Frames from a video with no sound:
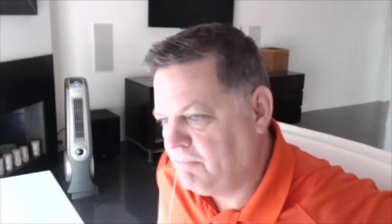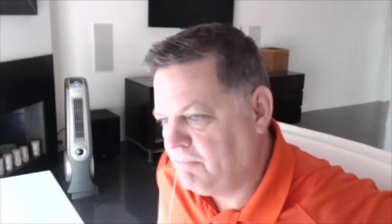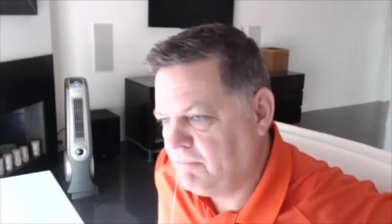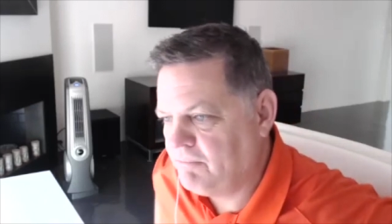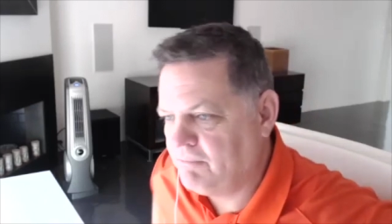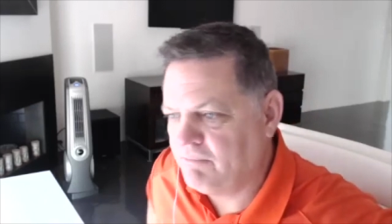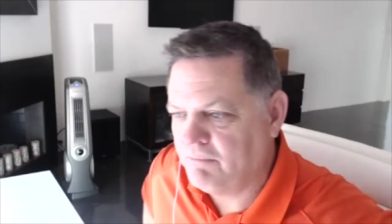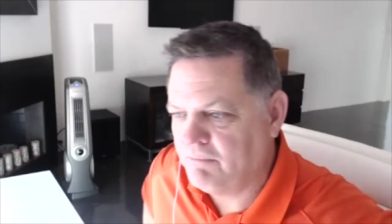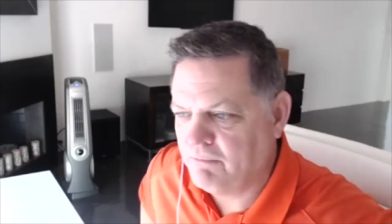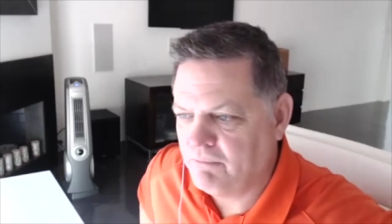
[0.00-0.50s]

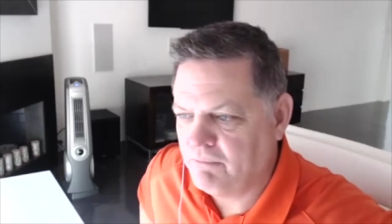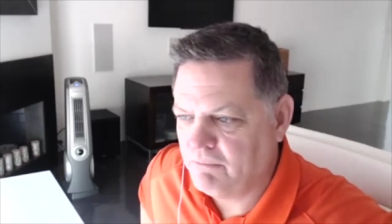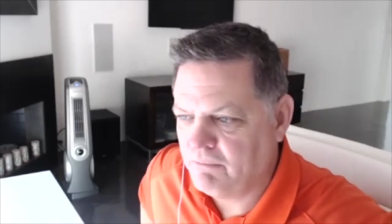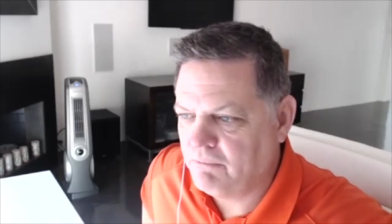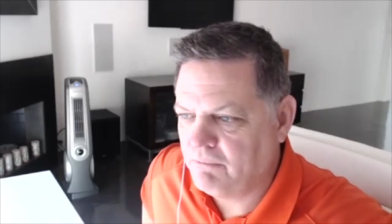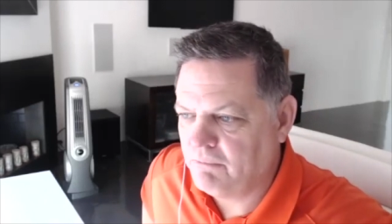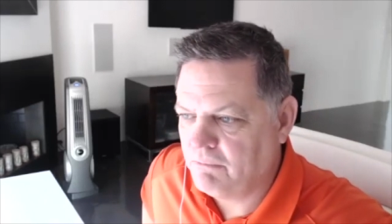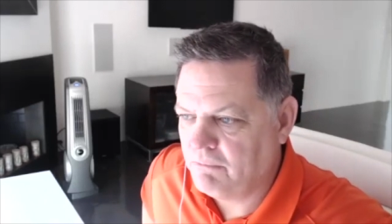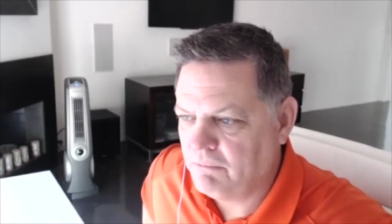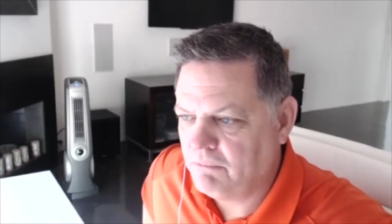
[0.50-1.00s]
it's after
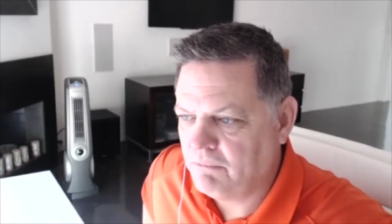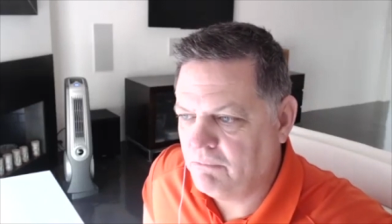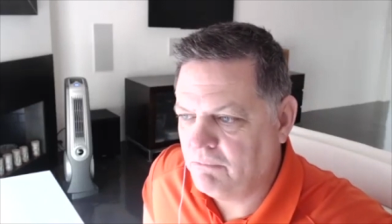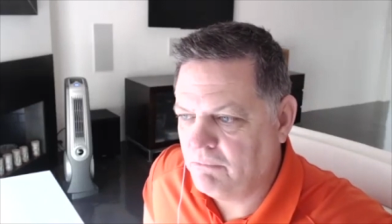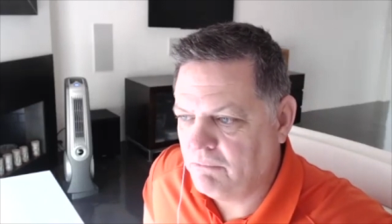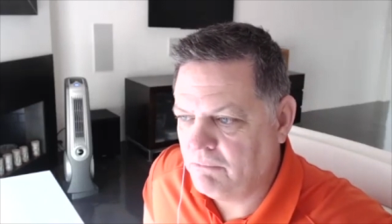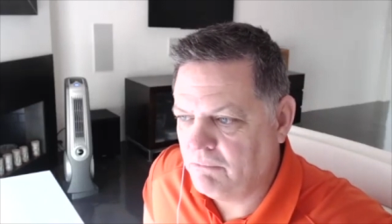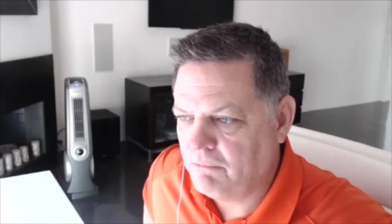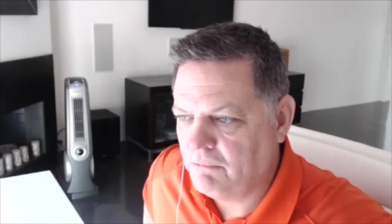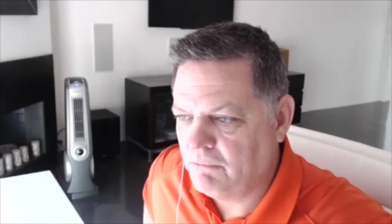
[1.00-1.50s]

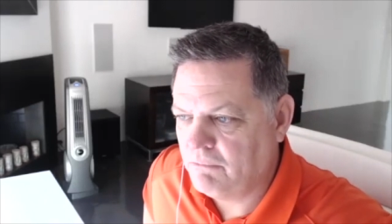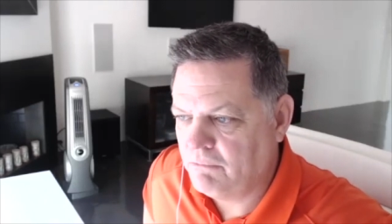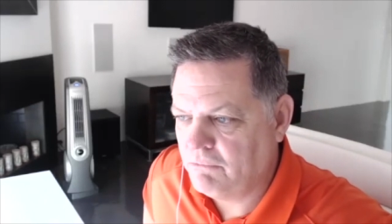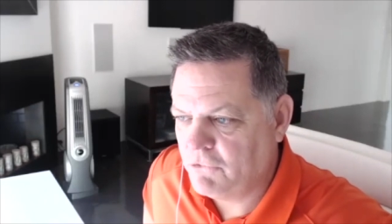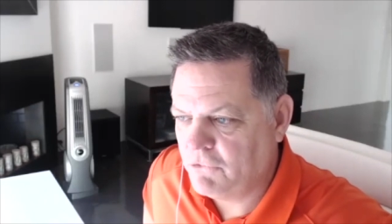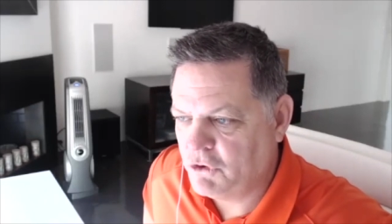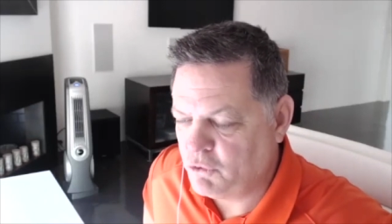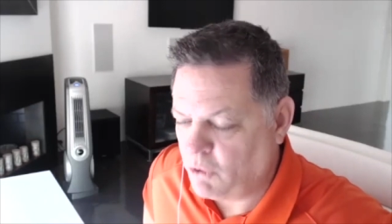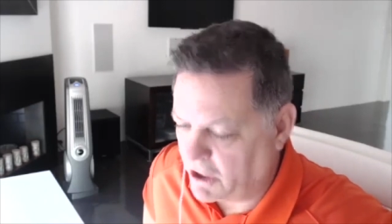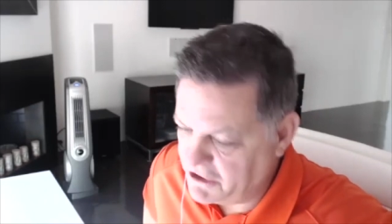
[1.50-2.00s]
2020 and
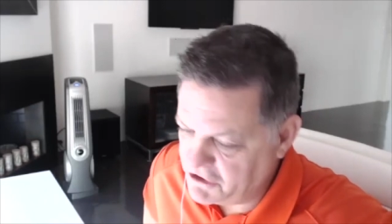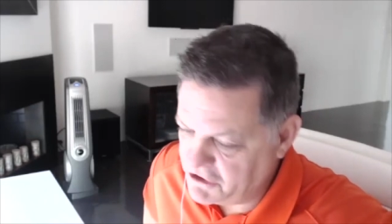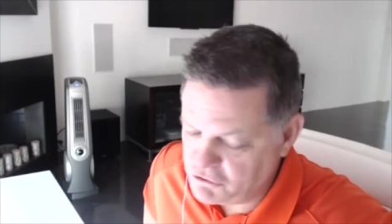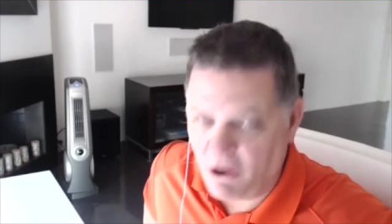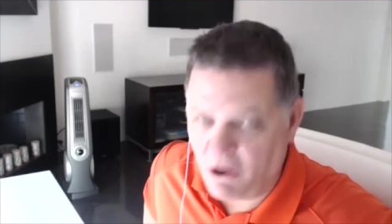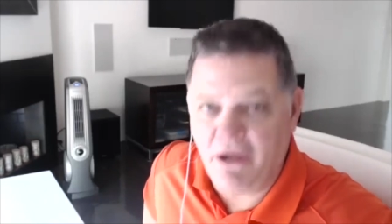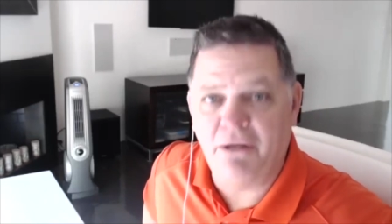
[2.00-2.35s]
uh, 2020